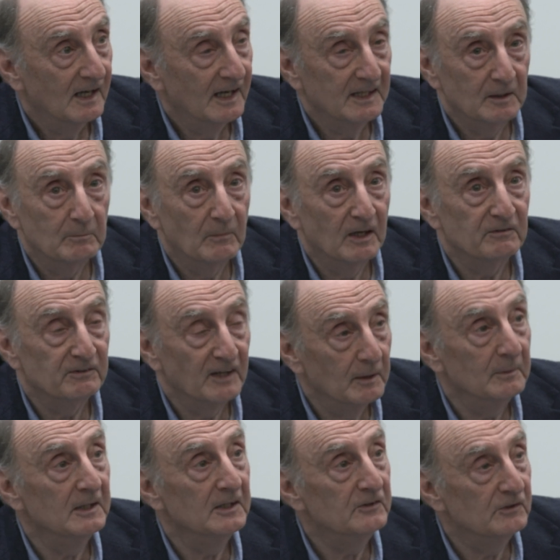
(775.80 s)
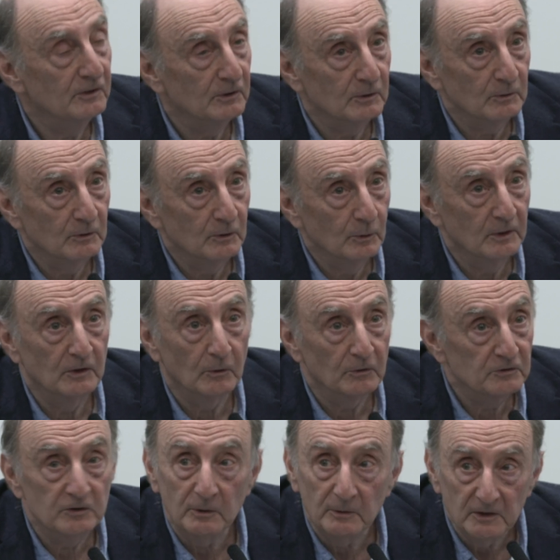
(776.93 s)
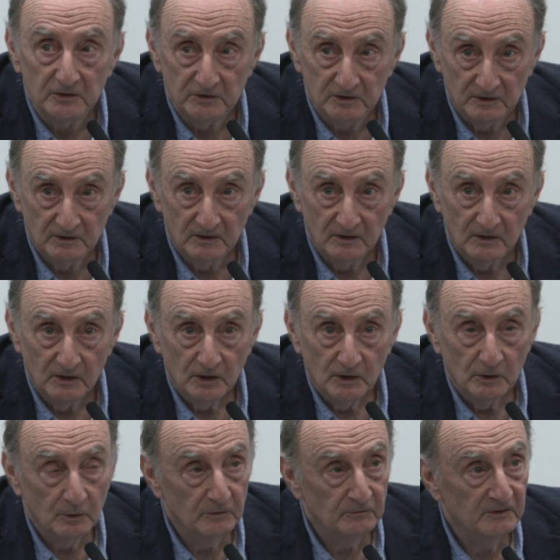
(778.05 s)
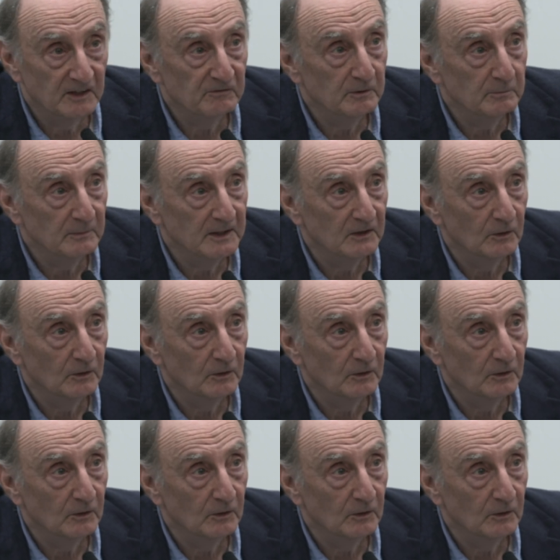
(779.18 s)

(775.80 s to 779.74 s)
and in my family too, who are not Jewish, who have given me